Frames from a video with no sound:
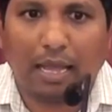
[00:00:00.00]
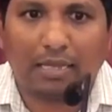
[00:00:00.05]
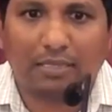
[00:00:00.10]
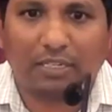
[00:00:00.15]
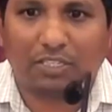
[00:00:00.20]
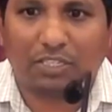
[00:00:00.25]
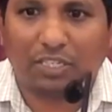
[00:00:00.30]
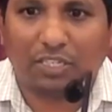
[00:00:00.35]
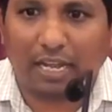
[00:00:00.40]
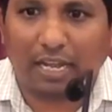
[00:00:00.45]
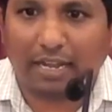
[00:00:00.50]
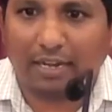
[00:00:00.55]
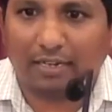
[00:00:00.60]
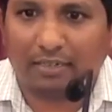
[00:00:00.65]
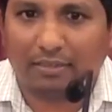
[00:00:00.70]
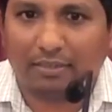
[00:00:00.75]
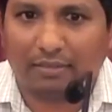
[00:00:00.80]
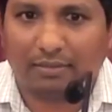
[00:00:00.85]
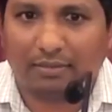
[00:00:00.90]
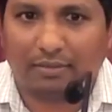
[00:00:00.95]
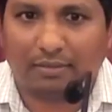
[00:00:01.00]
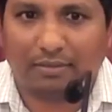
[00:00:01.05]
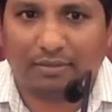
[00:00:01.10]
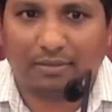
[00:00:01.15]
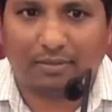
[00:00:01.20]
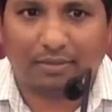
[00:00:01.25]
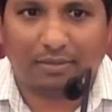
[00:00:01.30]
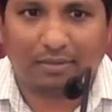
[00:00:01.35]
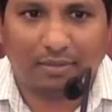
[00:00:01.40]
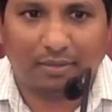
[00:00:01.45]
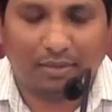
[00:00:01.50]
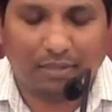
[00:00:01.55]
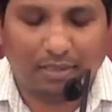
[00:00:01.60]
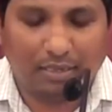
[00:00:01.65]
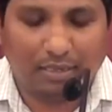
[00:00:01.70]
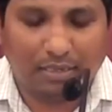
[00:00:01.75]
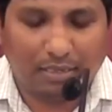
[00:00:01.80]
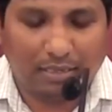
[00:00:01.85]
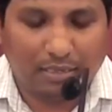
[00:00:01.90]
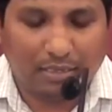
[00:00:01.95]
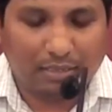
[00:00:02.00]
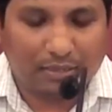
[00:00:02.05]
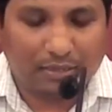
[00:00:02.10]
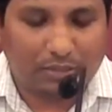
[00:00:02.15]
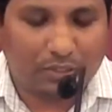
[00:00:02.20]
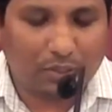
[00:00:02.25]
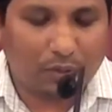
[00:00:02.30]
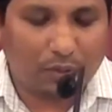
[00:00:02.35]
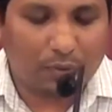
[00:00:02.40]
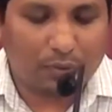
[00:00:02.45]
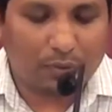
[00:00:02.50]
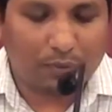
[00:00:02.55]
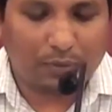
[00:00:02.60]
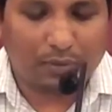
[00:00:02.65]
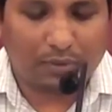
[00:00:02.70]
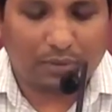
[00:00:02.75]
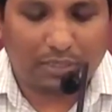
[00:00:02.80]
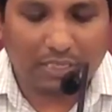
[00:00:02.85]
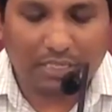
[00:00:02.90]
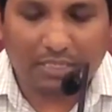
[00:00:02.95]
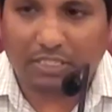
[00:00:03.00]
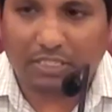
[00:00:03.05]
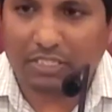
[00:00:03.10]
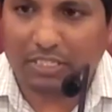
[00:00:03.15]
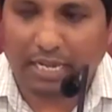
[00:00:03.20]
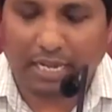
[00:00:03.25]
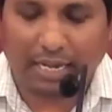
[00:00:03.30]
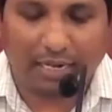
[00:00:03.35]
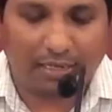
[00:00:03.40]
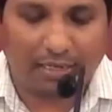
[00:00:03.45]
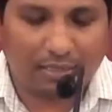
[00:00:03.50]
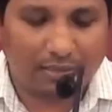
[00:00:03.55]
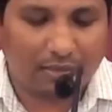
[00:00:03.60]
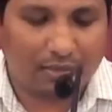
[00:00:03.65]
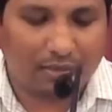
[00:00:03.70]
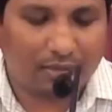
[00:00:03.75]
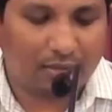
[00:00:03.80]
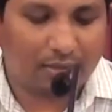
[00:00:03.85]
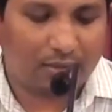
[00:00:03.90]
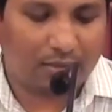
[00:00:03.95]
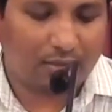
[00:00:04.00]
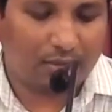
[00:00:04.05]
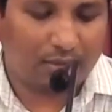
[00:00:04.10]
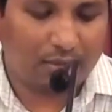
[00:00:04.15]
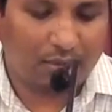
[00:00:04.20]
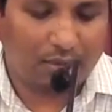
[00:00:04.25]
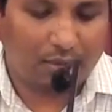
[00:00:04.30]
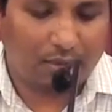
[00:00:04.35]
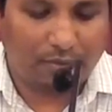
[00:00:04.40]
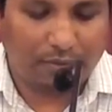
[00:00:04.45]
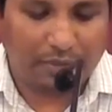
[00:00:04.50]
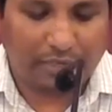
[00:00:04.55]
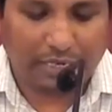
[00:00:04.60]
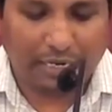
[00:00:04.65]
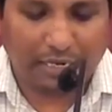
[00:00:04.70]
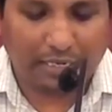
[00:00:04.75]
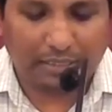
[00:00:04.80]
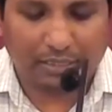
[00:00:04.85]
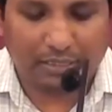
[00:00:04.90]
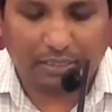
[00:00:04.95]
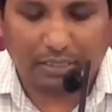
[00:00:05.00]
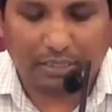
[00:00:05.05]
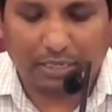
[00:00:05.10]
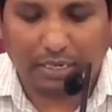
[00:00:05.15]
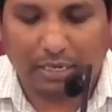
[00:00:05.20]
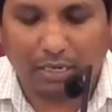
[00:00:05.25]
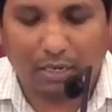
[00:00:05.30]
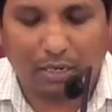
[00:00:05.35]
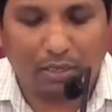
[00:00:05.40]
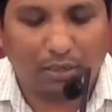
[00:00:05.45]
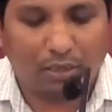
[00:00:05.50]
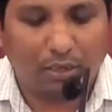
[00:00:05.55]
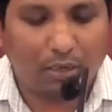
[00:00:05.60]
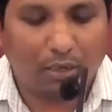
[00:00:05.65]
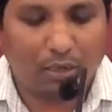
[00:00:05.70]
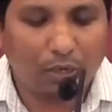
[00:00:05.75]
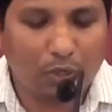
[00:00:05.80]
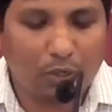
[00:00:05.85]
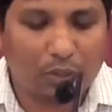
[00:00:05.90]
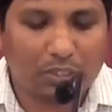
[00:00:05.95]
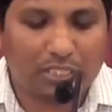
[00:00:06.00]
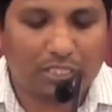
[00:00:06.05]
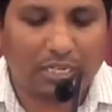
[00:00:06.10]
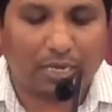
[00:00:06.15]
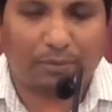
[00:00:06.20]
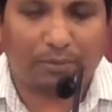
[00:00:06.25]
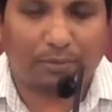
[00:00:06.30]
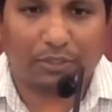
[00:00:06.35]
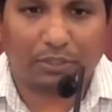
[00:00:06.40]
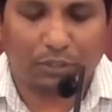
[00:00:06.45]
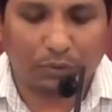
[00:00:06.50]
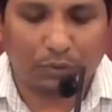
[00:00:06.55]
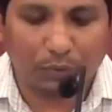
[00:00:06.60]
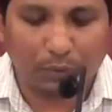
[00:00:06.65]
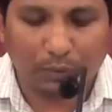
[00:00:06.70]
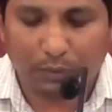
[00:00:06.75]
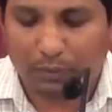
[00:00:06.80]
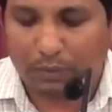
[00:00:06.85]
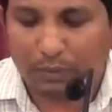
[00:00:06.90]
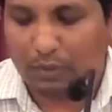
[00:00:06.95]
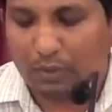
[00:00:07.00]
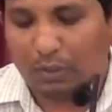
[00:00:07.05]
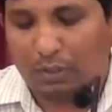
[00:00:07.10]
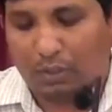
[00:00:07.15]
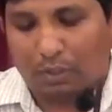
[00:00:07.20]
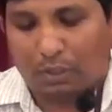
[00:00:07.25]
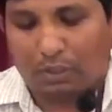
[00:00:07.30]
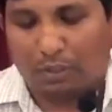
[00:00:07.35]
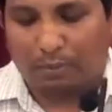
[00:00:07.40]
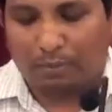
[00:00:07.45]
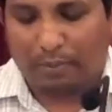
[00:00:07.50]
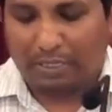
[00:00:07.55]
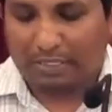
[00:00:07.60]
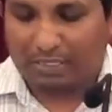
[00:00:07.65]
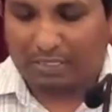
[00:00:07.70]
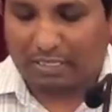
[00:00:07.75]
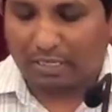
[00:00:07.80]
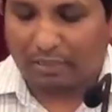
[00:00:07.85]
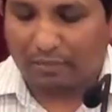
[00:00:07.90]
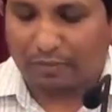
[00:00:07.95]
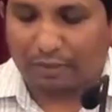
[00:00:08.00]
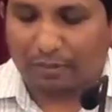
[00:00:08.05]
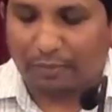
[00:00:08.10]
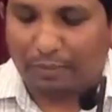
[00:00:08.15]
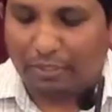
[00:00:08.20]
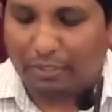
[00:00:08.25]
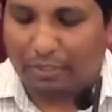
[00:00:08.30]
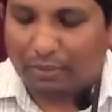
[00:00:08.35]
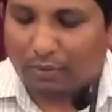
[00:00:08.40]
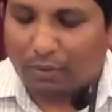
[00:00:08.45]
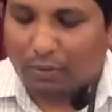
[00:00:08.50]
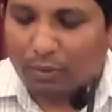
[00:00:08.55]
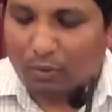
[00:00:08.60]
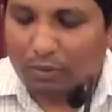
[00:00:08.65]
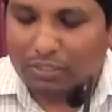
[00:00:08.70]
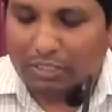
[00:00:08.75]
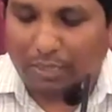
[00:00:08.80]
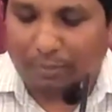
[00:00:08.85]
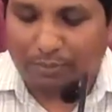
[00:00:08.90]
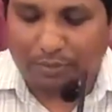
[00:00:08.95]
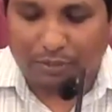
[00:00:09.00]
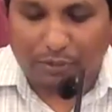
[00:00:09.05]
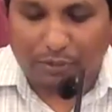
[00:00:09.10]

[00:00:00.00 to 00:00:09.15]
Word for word: as a child. So, this child we read in Luke chapter 2. Please turn with me to Luke chapter